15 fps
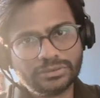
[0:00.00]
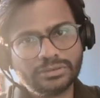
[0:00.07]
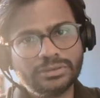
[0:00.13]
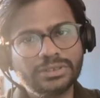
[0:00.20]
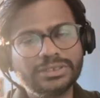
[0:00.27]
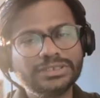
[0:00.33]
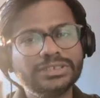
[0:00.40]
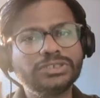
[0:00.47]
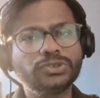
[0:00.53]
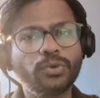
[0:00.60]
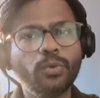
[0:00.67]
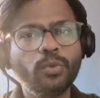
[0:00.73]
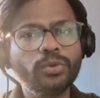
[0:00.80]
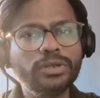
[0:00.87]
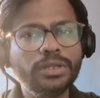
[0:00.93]
This is
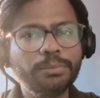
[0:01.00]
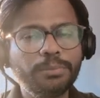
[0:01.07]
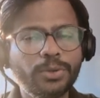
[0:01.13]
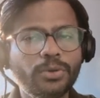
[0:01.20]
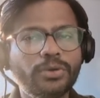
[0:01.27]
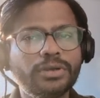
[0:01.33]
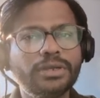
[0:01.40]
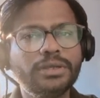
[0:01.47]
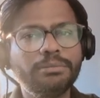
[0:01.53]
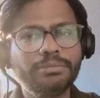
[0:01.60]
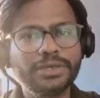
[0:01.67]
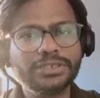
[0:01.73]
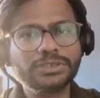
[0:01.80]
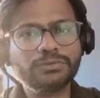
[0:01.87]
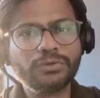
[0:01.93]
only purely
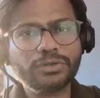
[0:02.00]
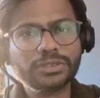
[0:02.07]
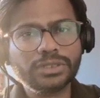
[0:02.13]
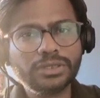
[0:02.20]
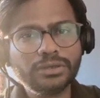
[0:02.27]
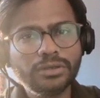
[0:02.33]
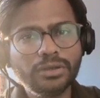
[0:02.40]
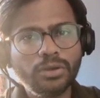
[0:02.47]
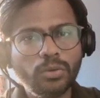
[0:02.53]
based for the